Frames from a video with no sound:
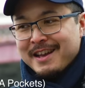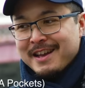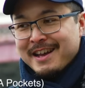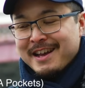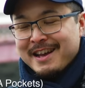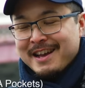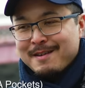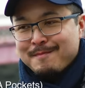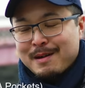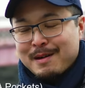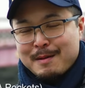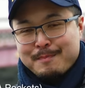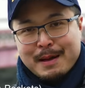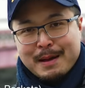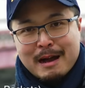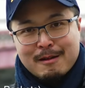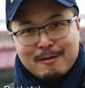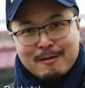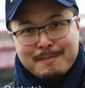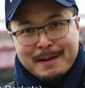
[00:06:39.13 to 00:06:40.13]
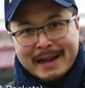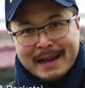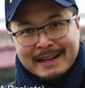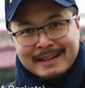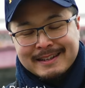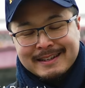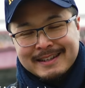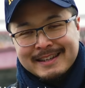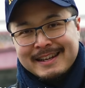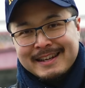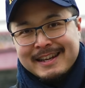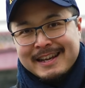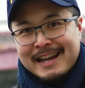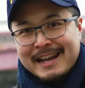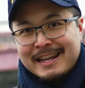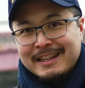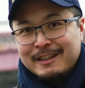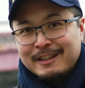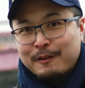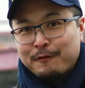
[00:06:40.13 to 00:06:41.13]
my power bank,
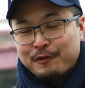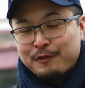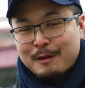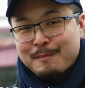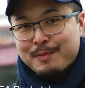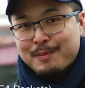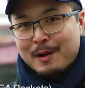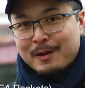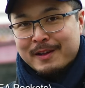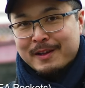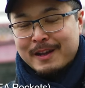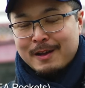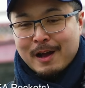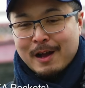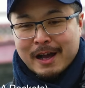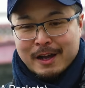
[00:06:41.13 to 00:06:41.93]
and in the front pocket